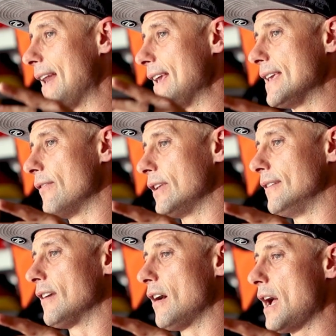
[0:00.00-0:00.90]
any
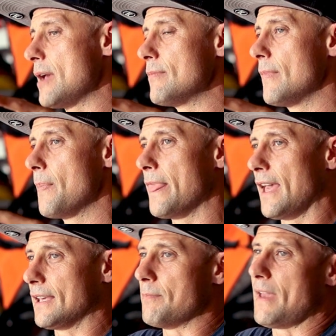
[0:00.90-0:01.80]
given time,
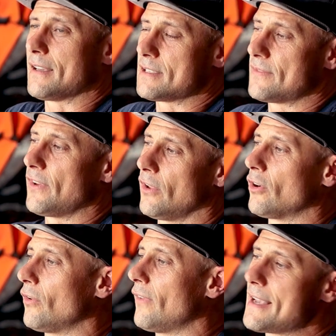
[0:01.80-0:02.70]
it can make us feel a
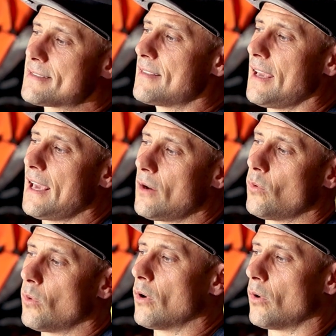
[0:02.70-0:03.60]
little less than
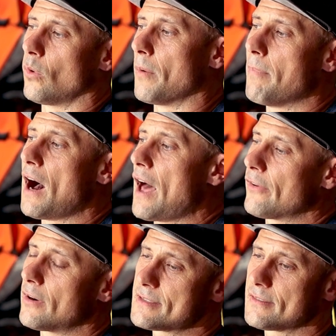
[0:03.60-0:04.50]
or
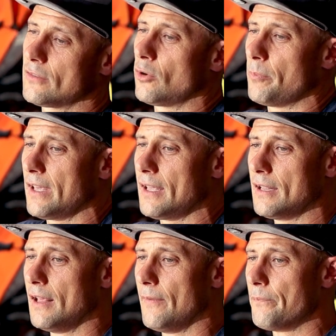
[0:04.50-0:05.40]
bother us a little
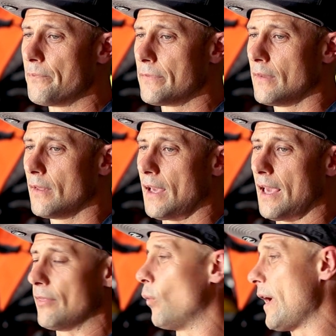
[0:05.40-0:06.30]
bit.
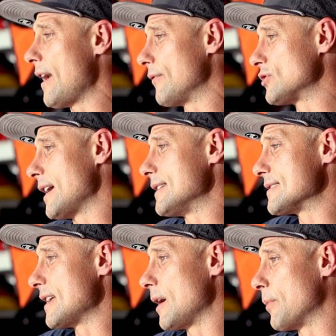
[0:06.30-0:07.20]
And the way I've tried to
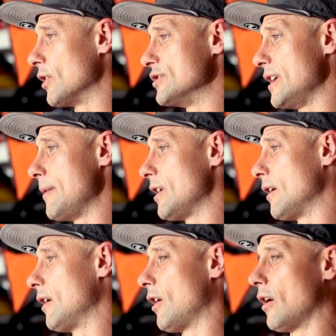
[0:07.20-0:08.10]
set up our gym and
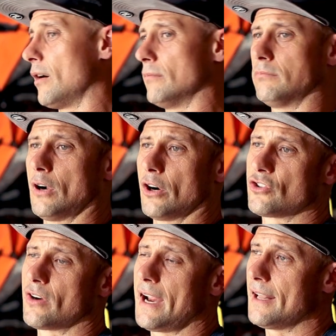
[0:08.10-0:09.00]
our
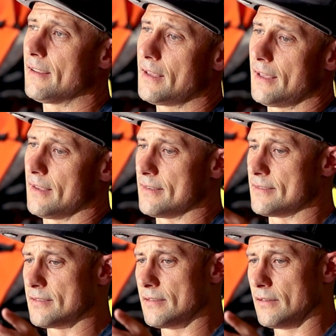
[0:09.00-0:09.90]
training
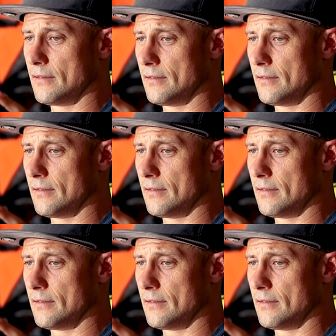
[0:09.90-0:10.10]
is